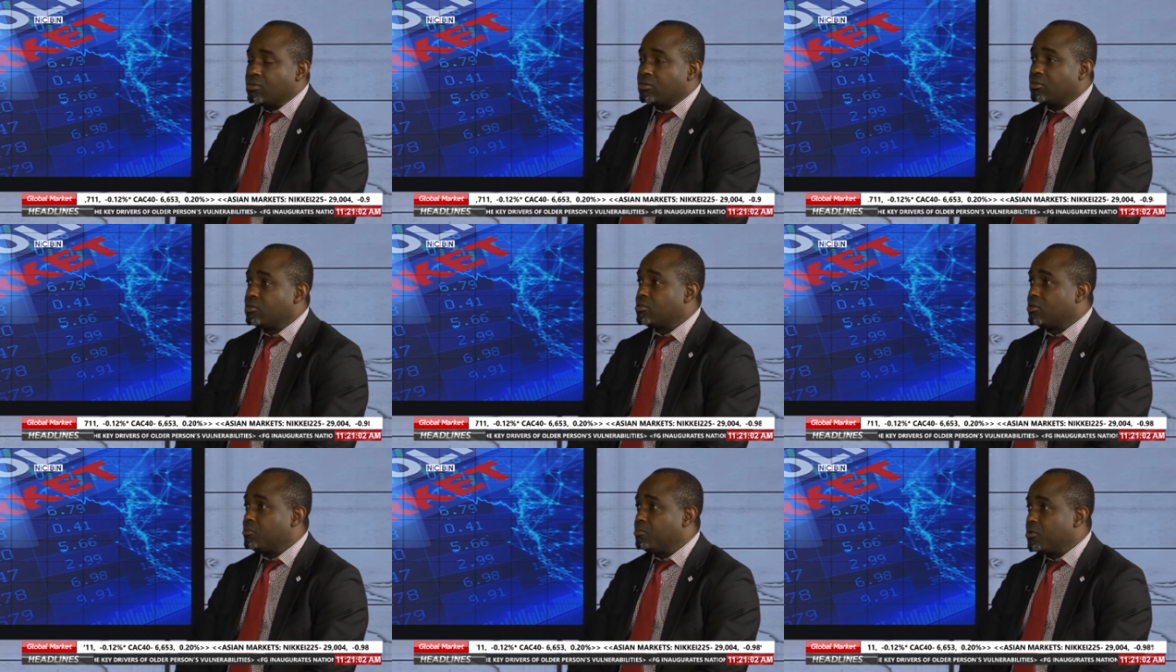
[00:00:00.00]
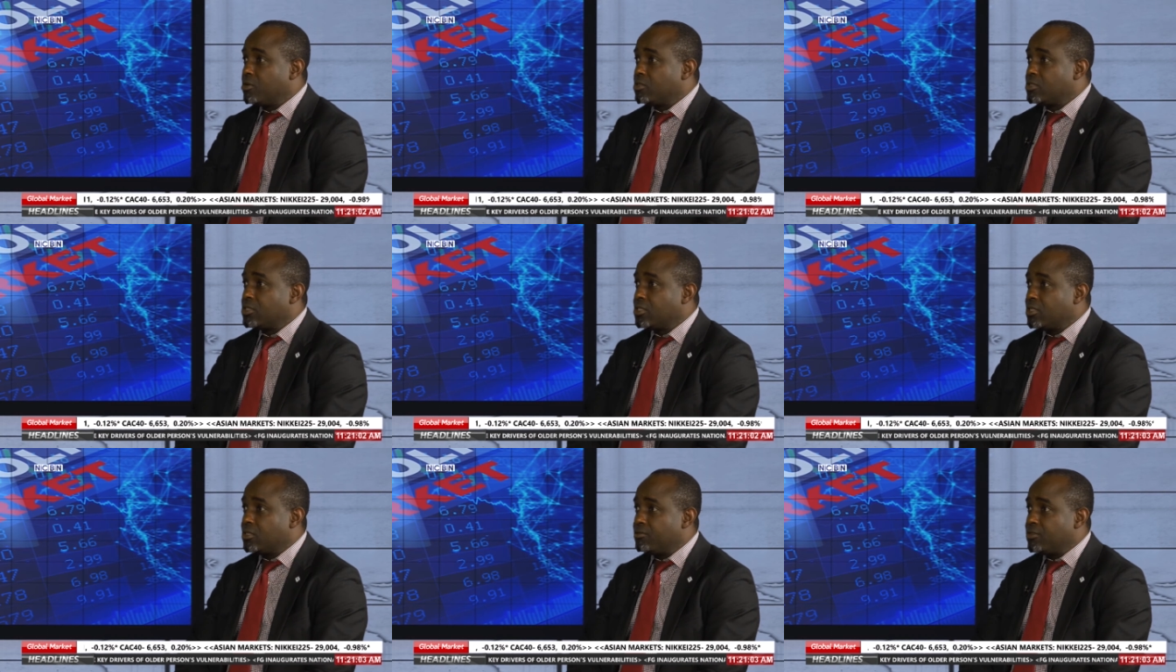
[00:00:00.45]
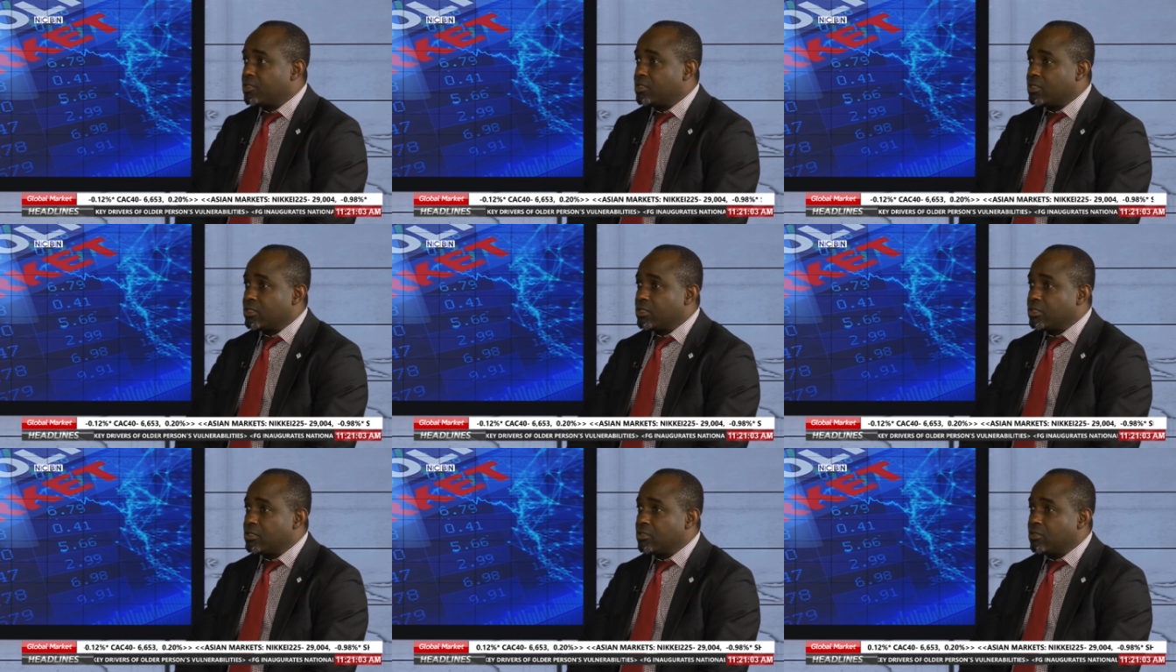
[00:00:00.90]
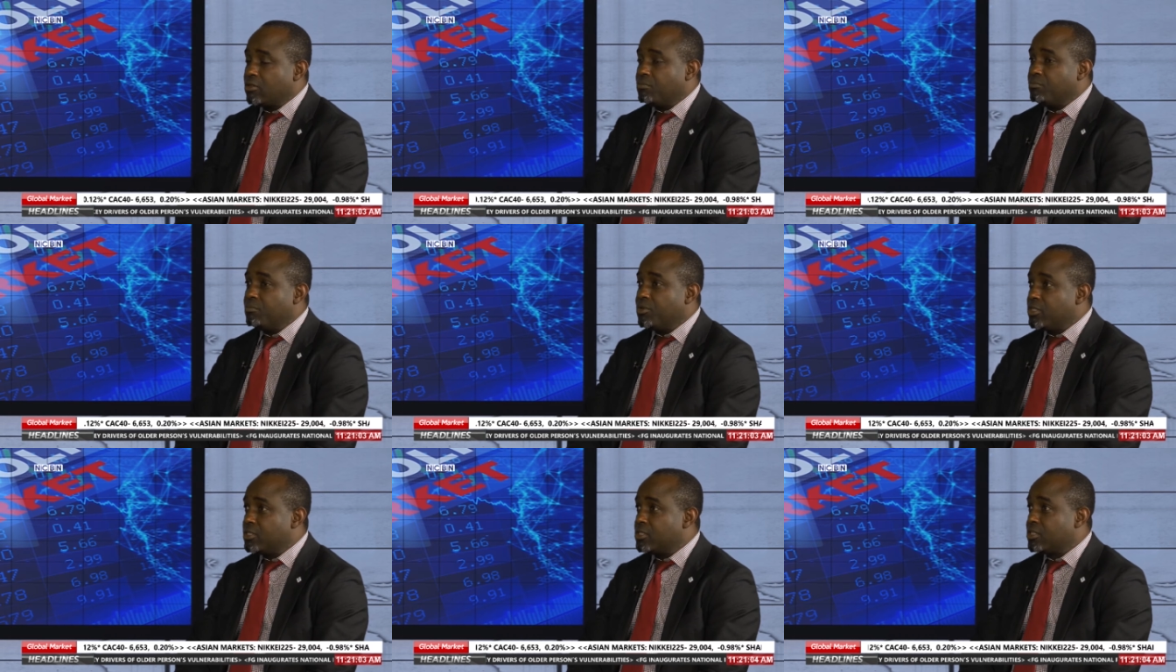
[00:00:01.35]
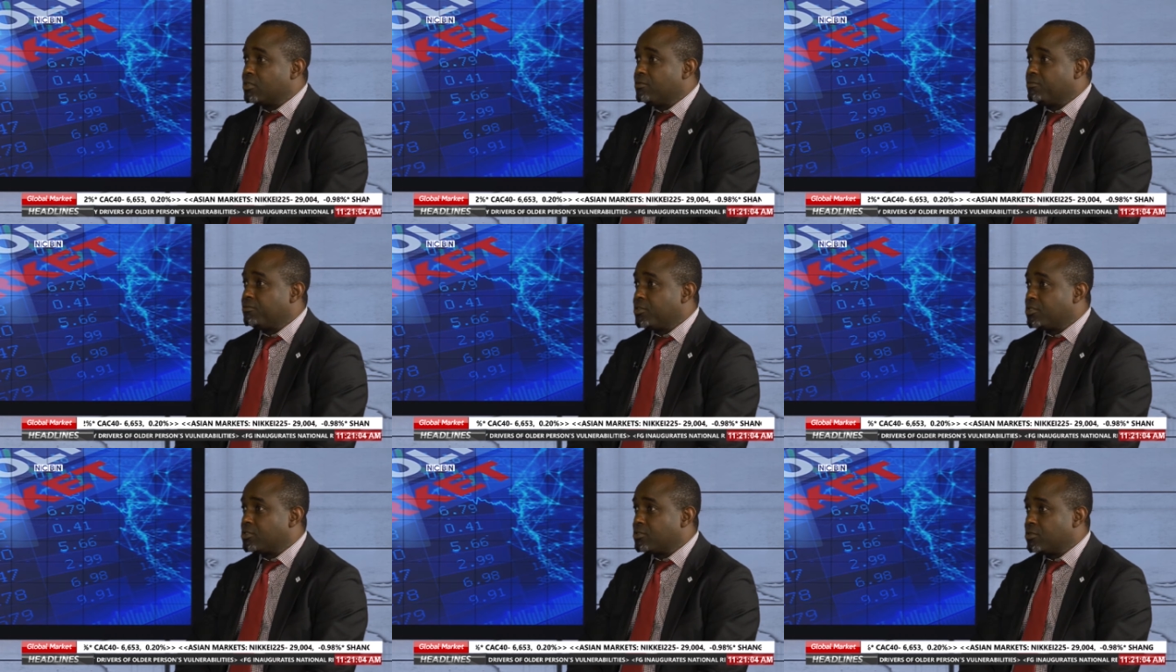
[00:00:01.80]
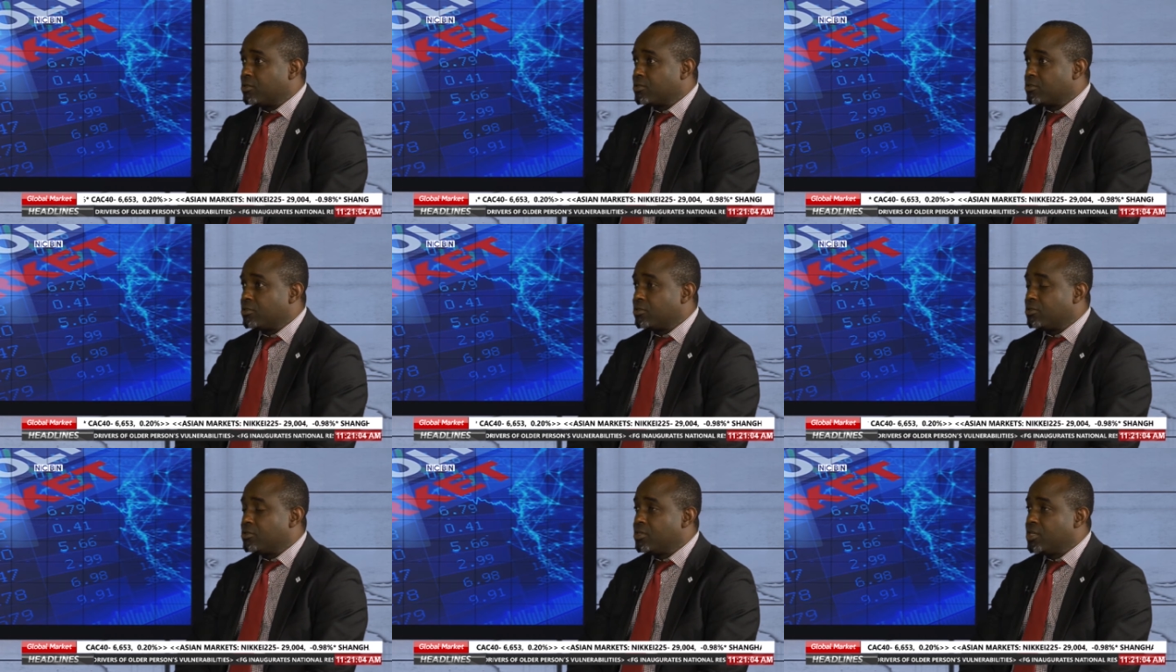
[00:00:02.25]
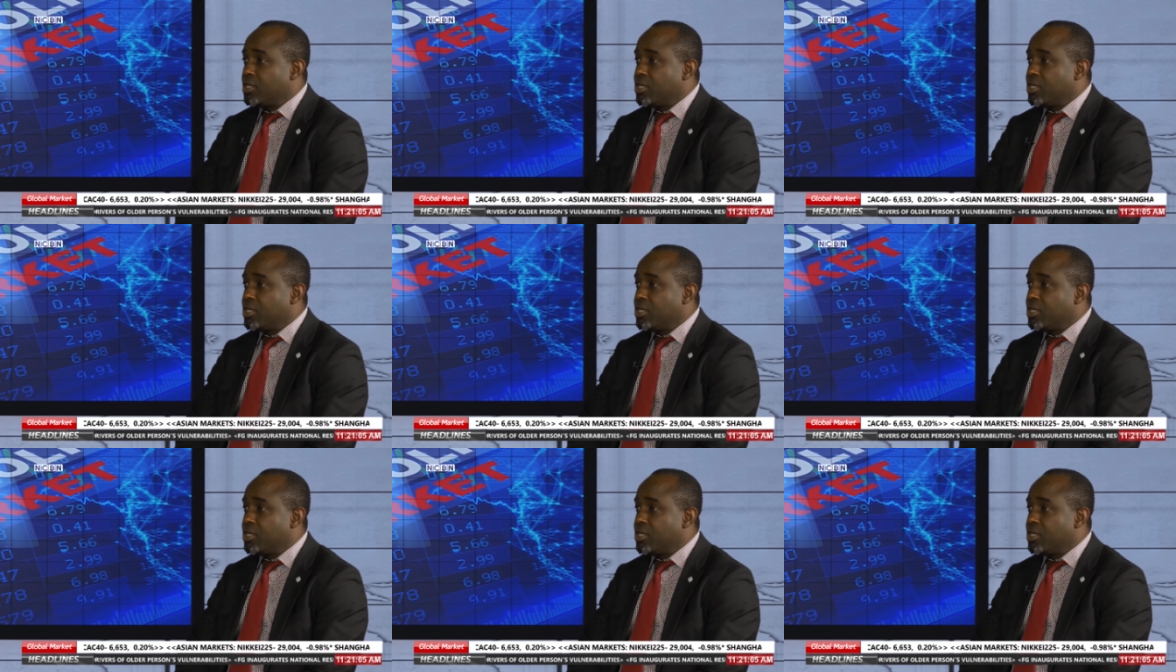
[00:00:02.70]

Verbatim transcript: support services or basic infrastructure,